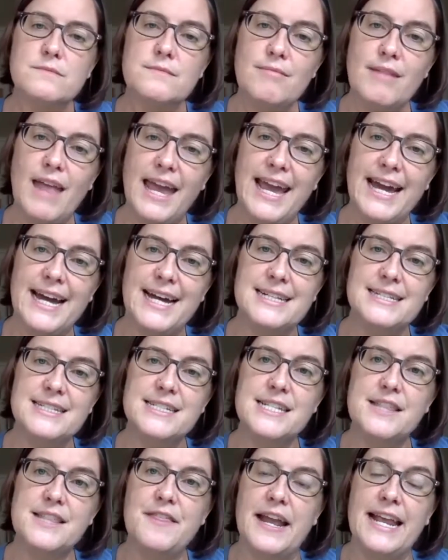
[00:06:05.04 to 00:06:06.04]
And
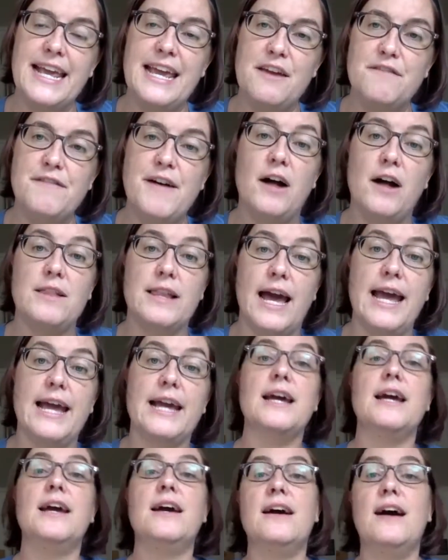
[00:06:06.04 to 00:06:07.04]
that he felt like
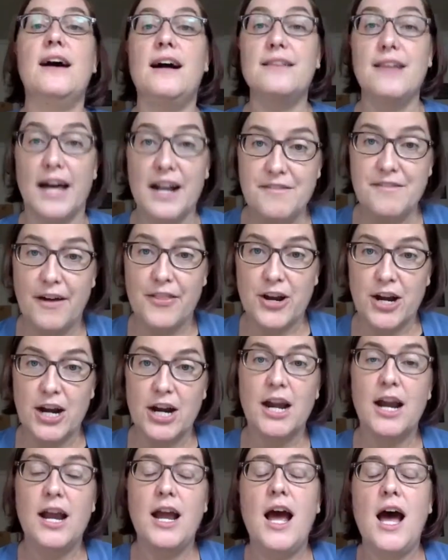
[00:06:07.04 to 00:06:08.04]
a lot of other
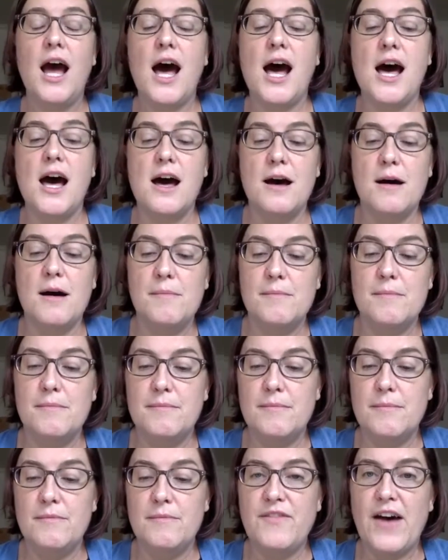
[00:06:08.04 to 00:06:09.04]

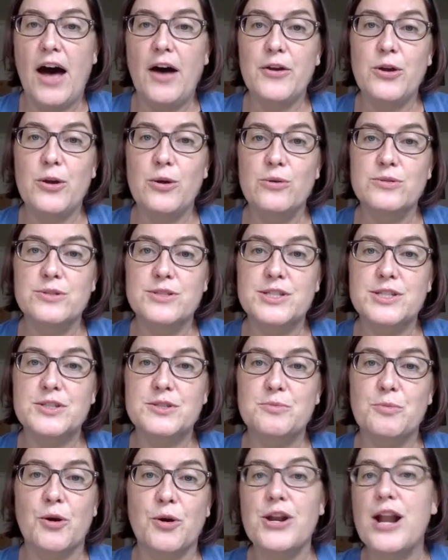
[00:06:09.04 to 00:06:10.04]
values
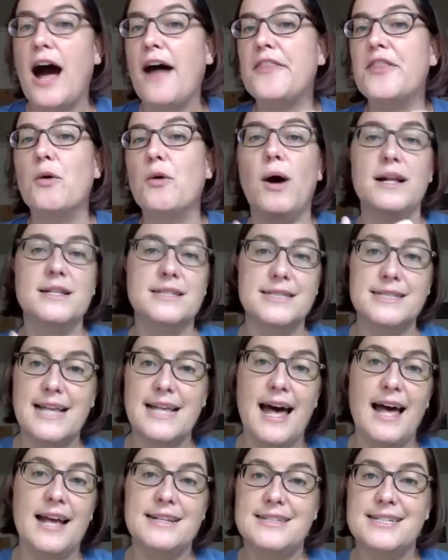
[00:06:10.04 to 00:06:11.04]
were not the ones
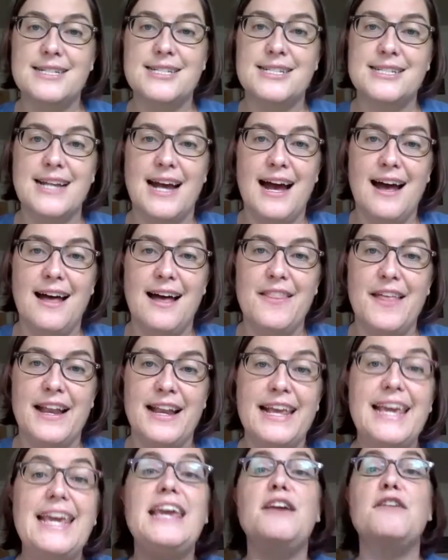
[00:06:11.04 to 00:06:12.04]
that that
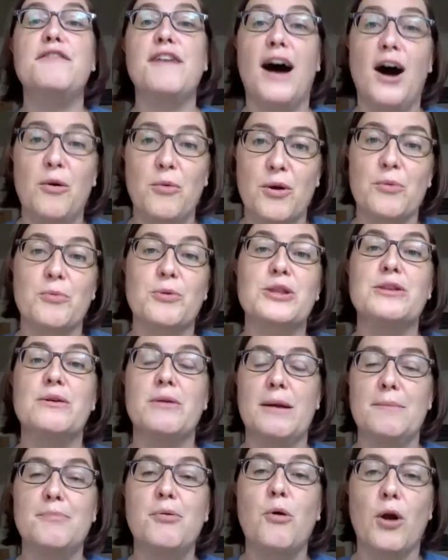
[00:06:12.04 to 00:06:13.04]
he felt were
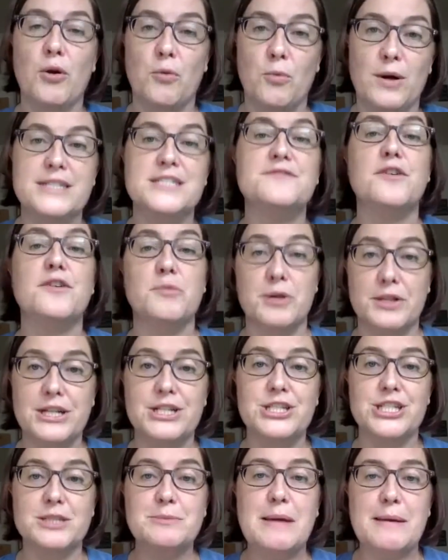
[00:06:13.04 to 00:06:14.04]
important ones for
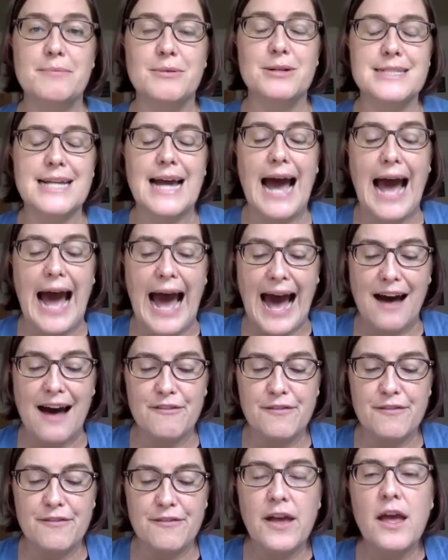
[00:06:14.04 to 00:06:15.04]
religious people to
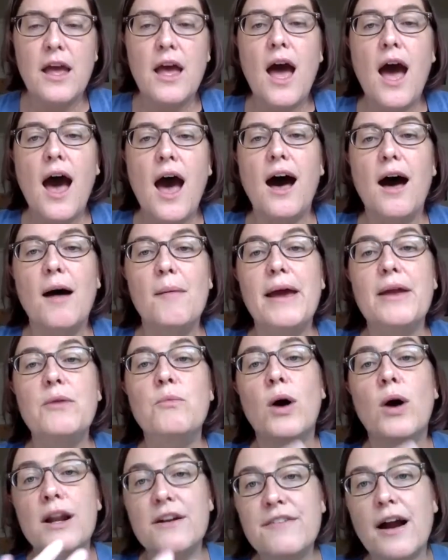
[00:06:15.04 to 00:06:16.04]
have. And
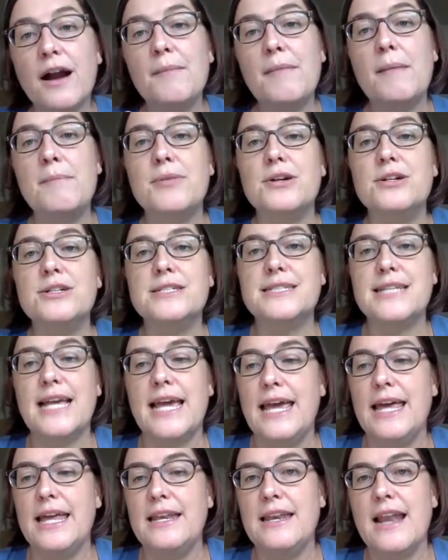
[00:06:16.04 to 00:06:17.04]
one of our members
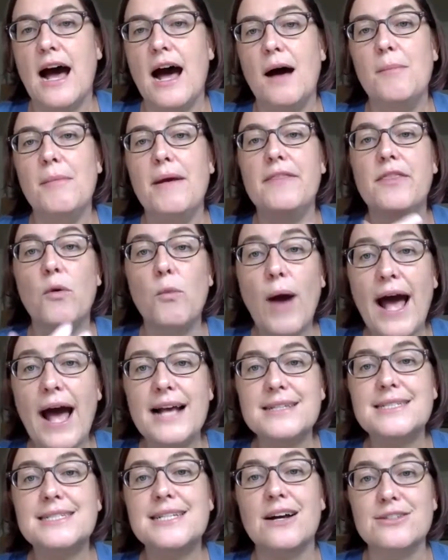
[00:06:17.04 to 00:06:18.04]
in the
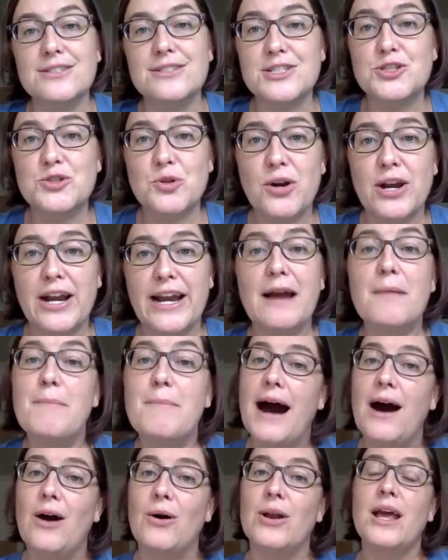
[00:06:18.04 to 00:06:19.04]
West tells a story
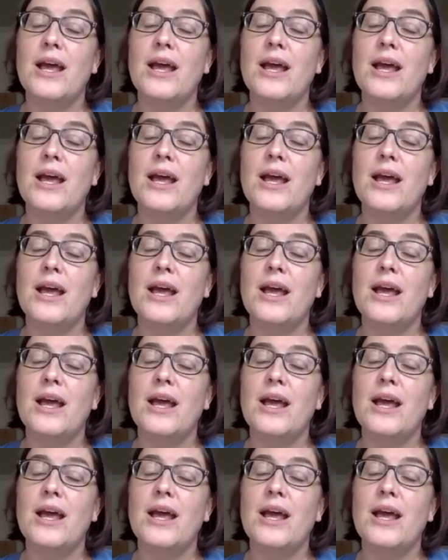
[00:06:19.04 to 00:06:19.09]
about